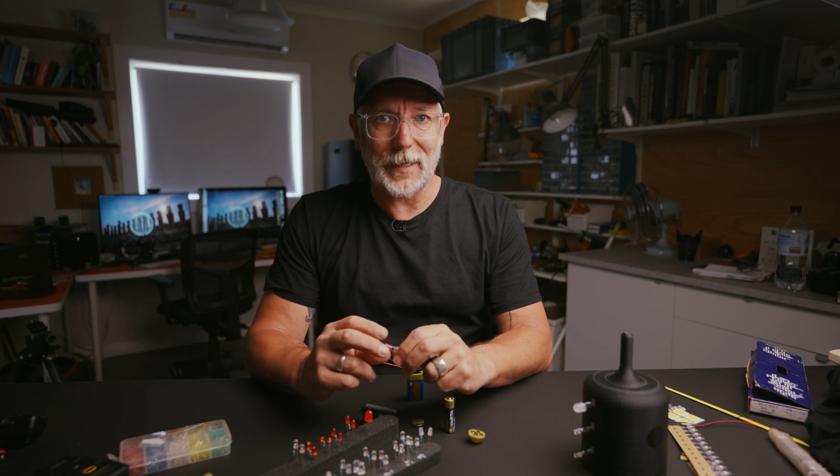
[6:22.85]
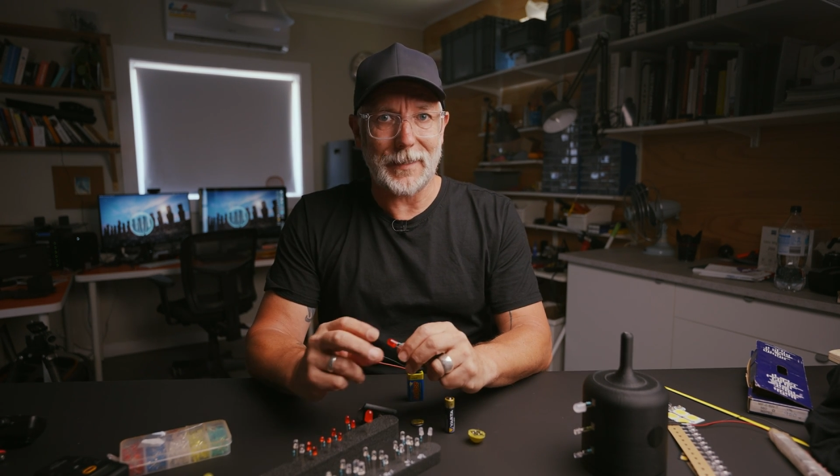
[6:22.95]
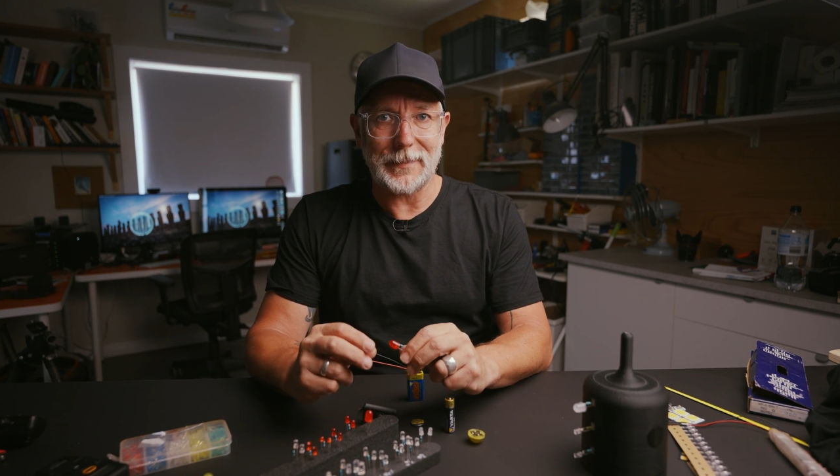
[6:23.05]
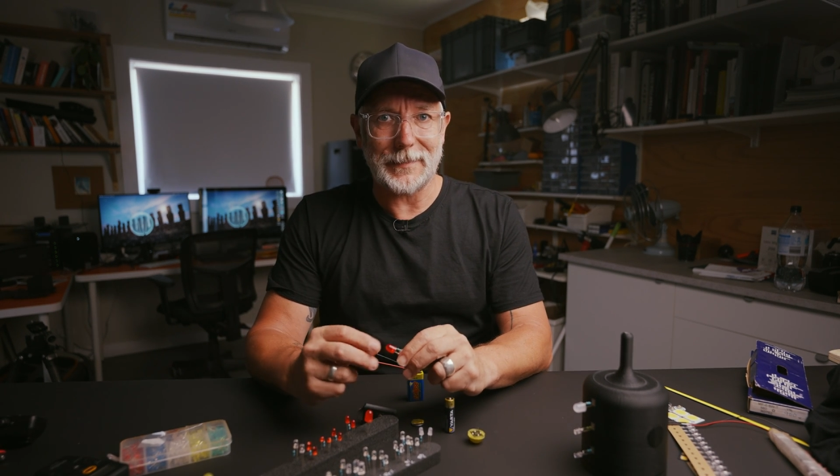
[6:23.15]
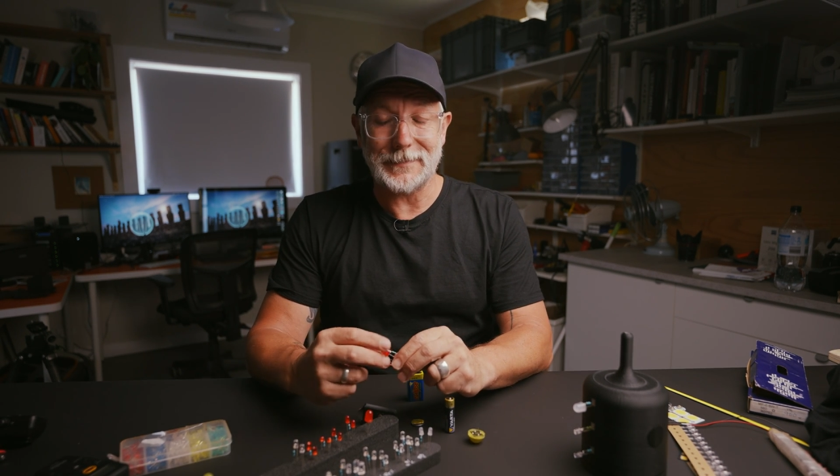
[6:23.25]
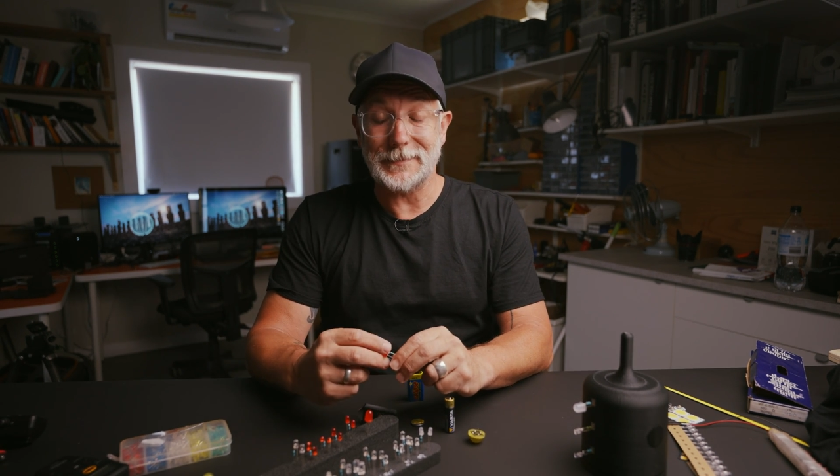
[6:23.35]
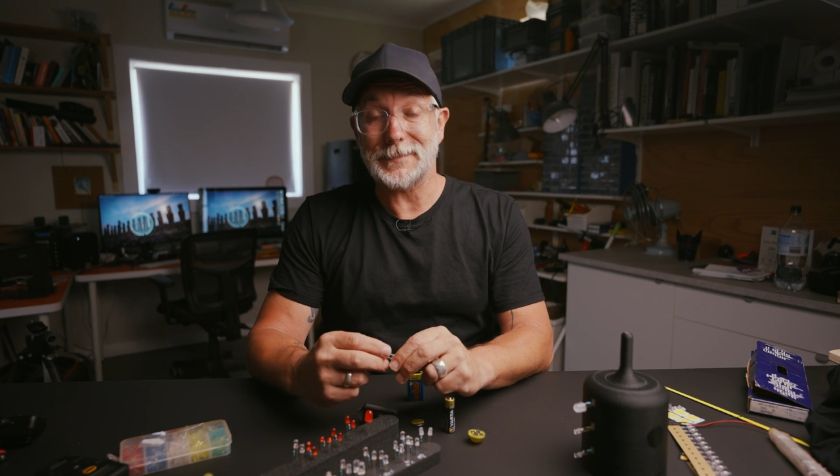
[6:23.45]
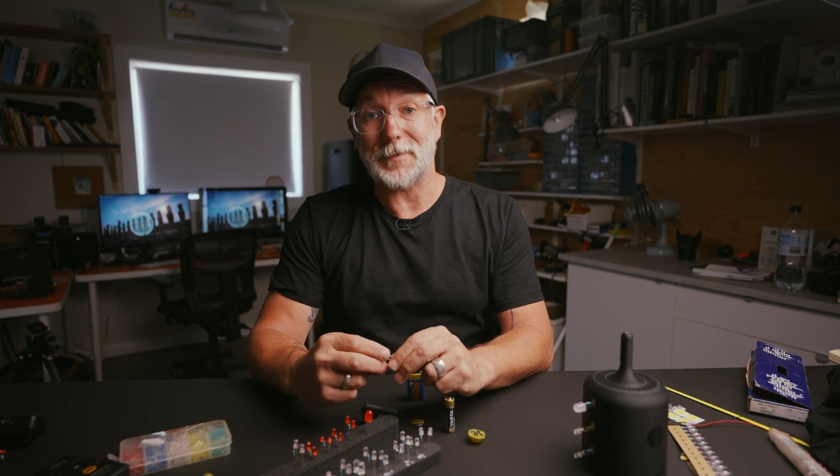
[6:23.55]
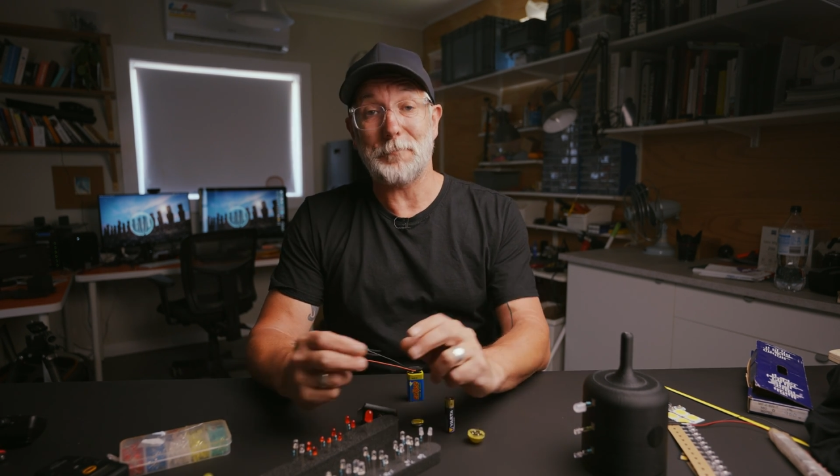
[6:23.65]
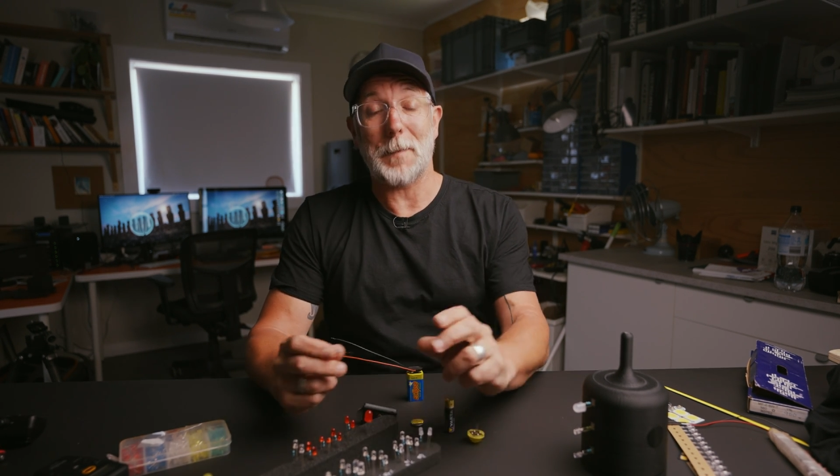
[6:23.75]
LEDs and
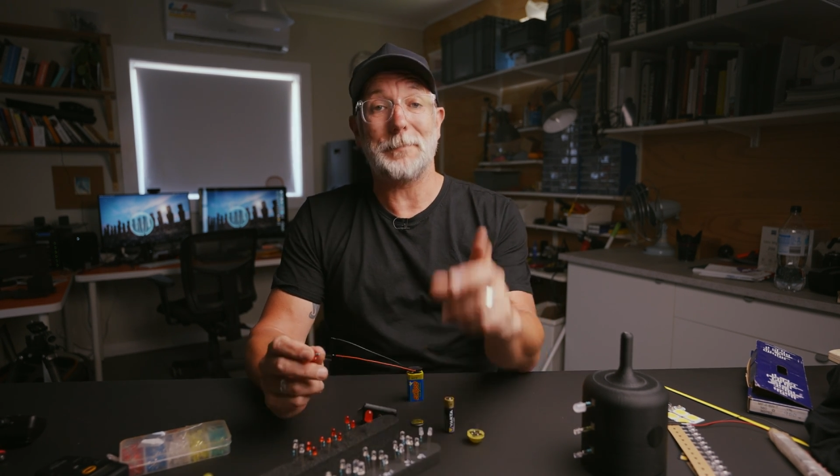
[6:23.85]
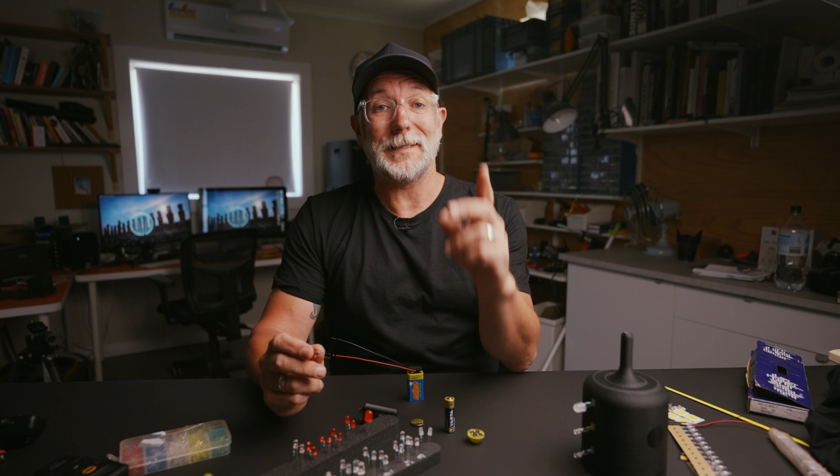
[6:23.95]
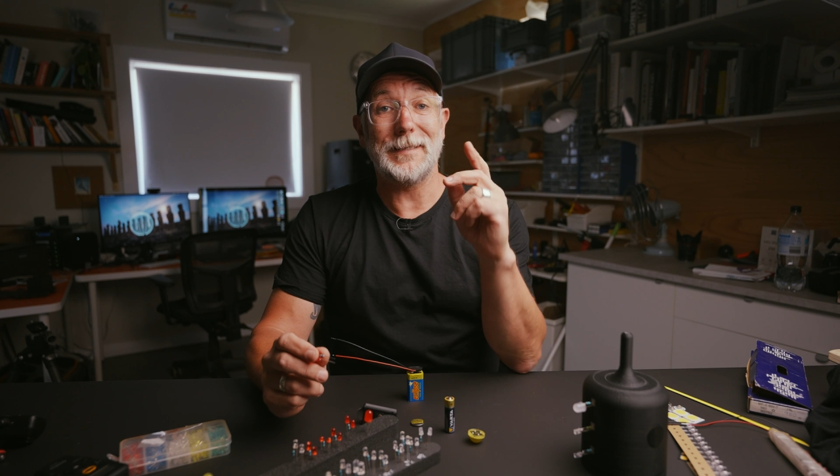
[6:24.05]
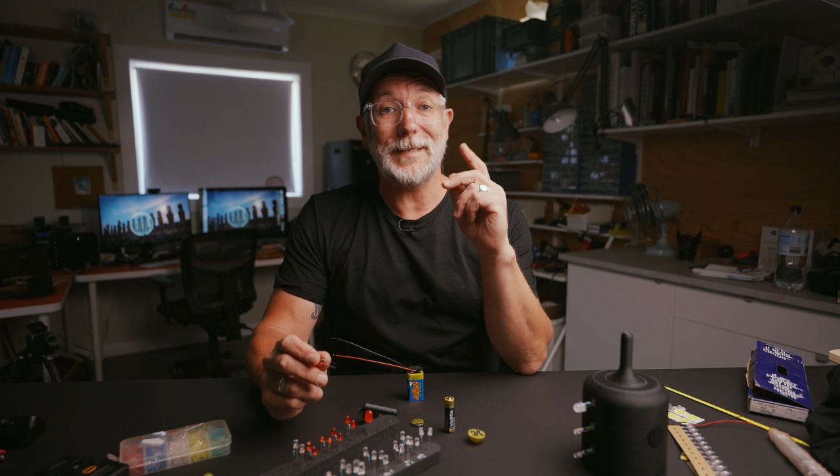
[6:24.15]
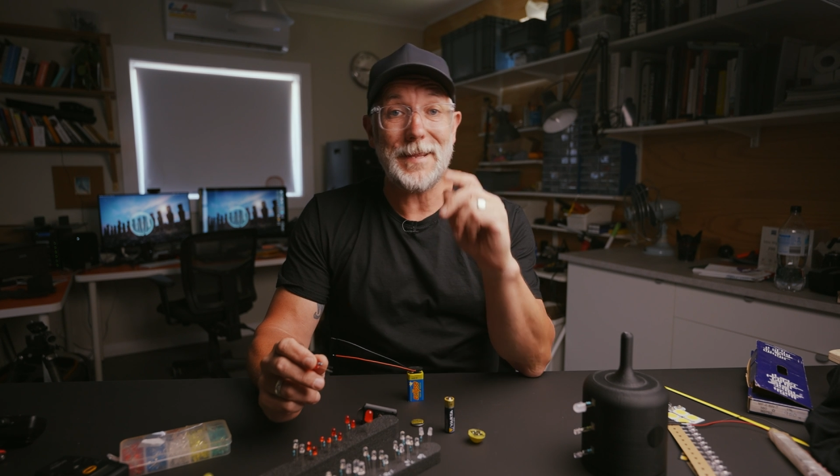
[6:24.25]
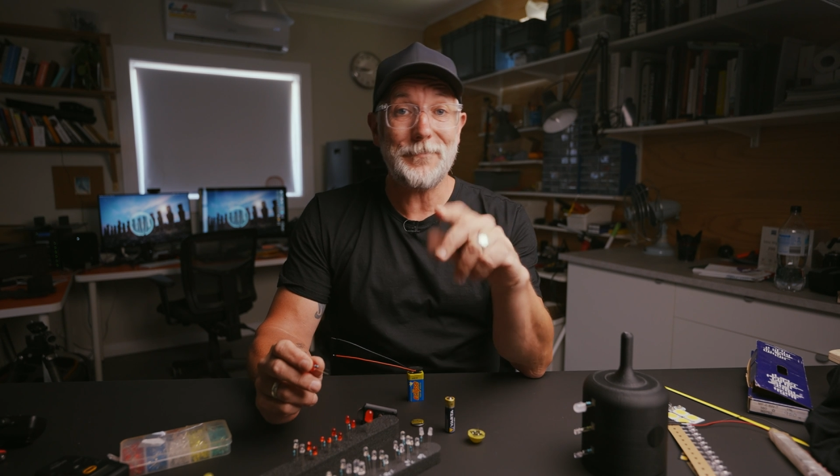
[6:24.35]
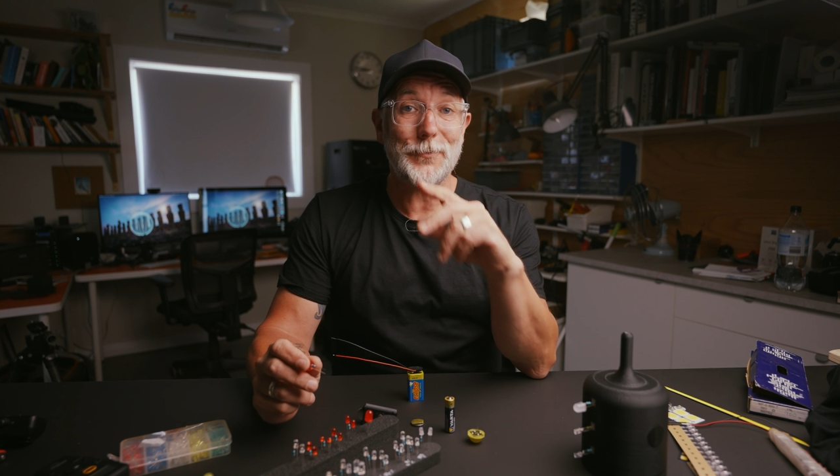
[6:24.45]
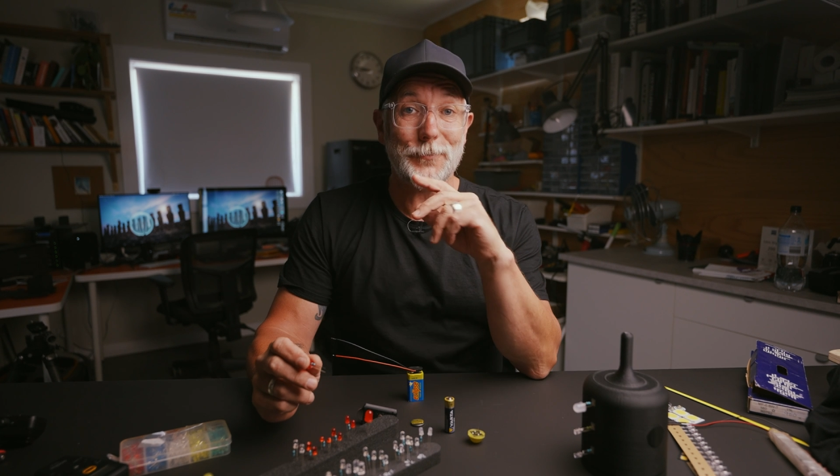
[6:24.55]
stuff. But believe it or